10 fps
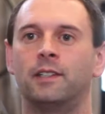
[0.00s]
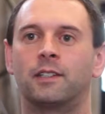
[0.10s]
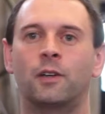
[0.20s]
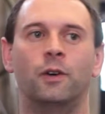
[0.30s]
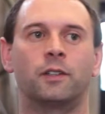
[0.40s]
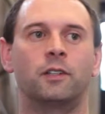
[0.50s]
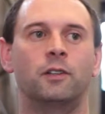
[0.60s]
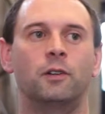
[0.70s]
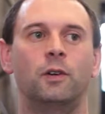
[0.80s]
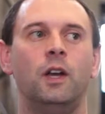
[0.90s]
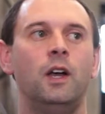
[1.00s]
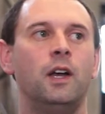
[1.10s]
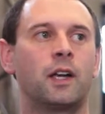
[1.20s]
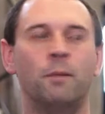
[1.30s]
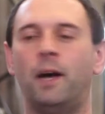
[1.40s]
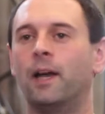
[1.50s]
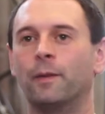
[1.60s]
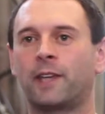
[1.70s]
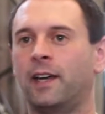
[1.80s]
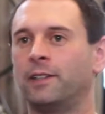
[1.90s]
It's going to combine
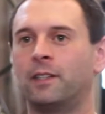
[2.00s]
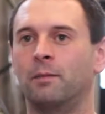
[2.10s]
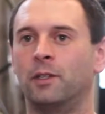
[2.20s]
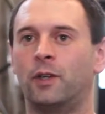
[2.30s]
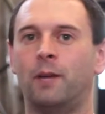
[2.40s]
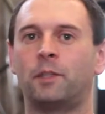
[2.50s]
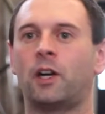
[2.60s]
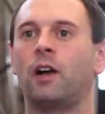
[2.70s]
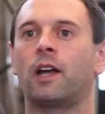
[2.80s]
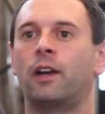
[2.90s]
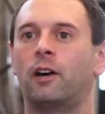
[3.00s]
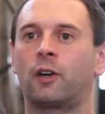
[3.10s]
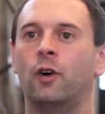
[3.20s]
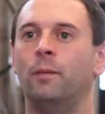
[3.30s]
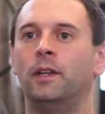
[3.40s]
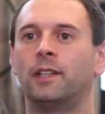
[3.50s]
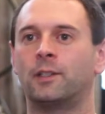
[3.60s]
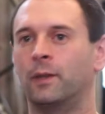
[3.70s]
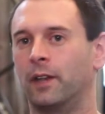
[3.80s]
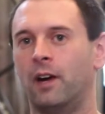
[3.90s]
with calcium to drop chalk on our equipment
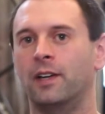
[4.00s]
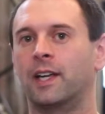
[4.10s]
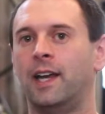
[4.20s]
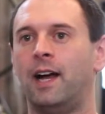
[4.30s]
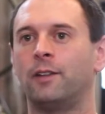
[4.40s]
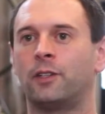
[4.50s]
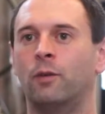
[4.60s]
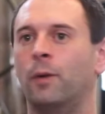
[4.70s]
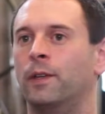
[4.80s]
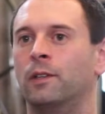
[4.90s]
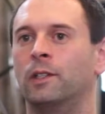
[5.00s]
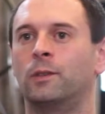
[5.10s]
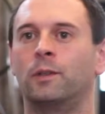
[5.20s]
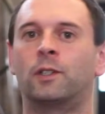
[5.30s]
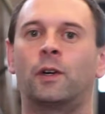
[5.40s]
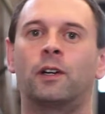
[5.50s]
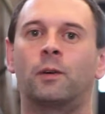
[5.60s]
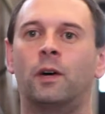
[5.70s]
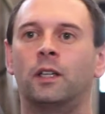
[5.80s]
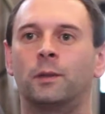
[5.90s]
that's really hard to get out. So what we do is we treat
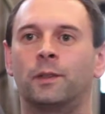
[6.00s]
our water